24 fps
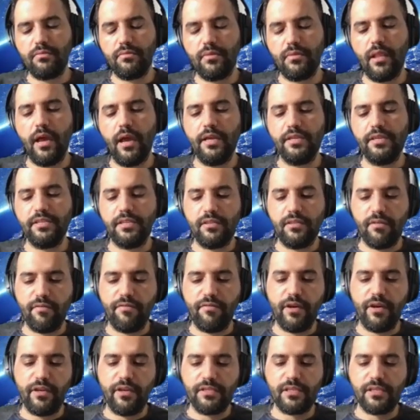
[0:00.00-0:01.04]
lies in the
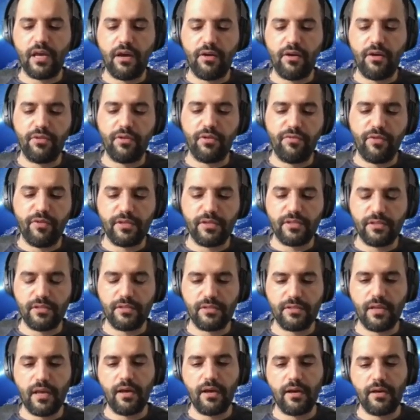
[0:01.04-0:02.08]
very south of Western
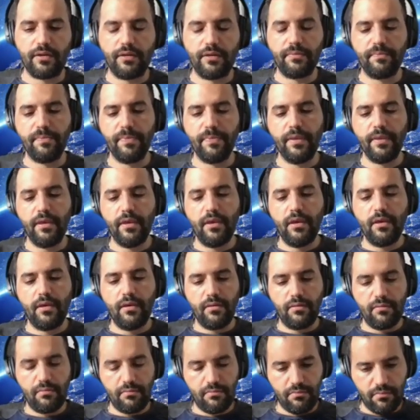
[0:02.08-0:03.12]
Sahara,
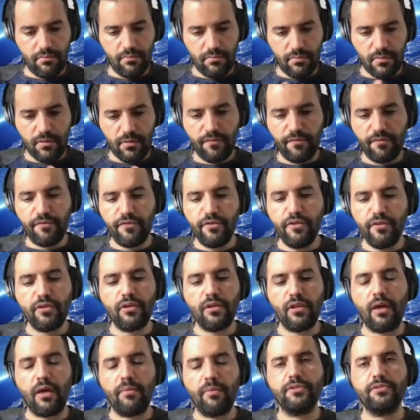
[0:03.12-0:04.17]
few
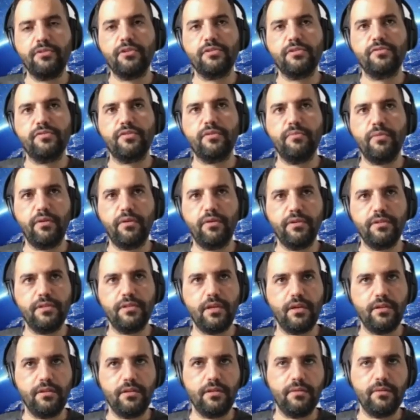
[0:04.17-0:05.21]
kilometers from
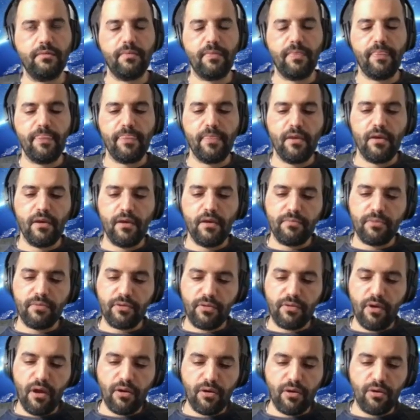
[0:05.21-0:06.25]
Mauritania.
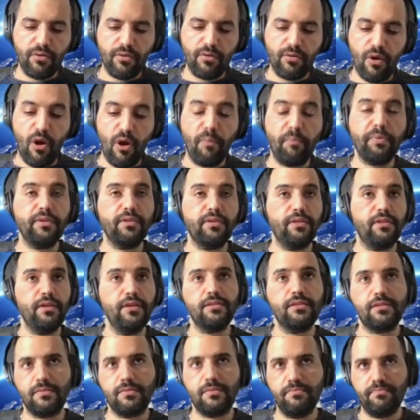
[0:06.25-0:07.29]
Morocco opened
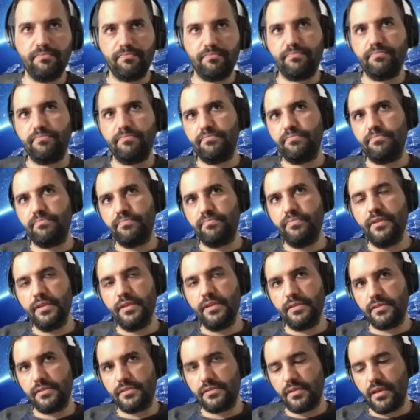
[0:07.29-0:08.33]
this
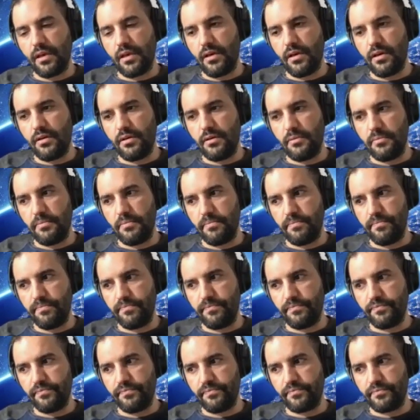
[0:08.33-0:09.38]
this um,
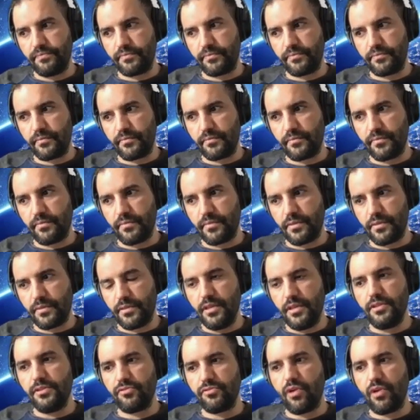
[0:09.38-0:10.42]

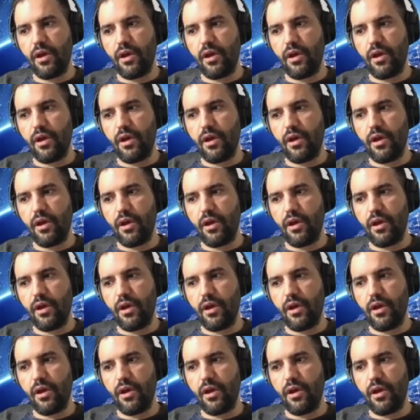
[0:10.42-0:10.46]
this